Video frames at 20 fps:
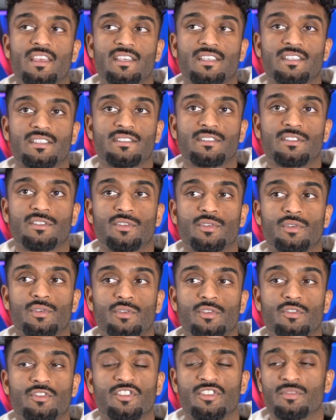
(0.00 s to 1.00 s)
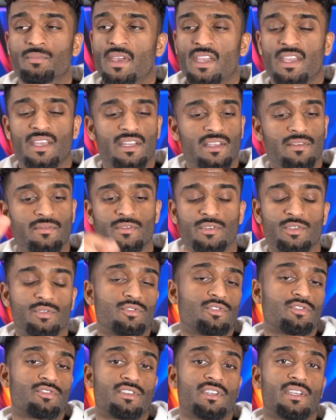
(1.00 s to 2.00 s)
is to just make an
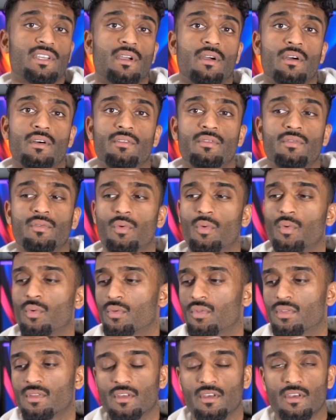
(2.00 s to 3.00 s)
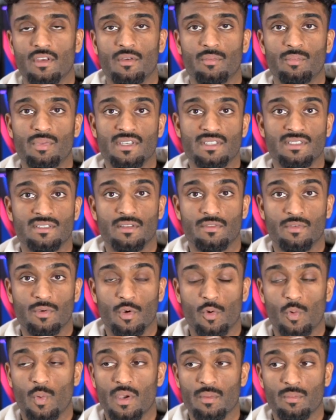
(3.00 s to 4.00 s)
inventory of all the pieces of
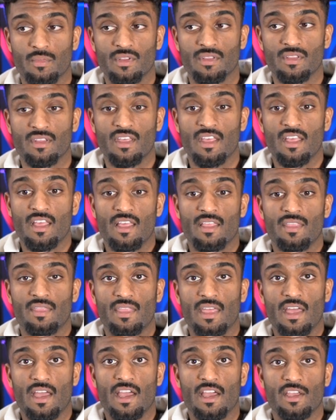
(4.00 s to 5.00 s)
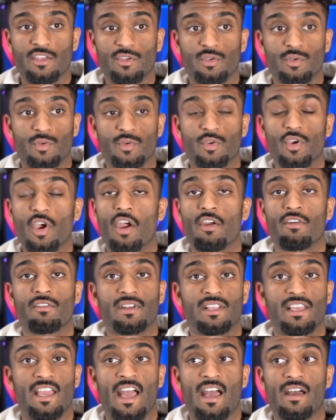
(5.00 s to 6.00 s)
equipment that you
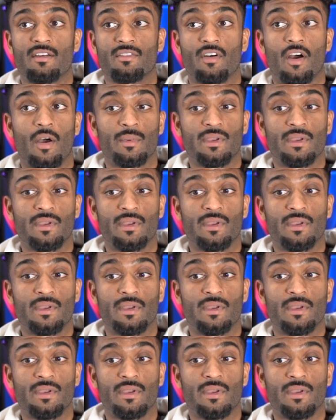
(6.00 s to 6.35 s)
currently have.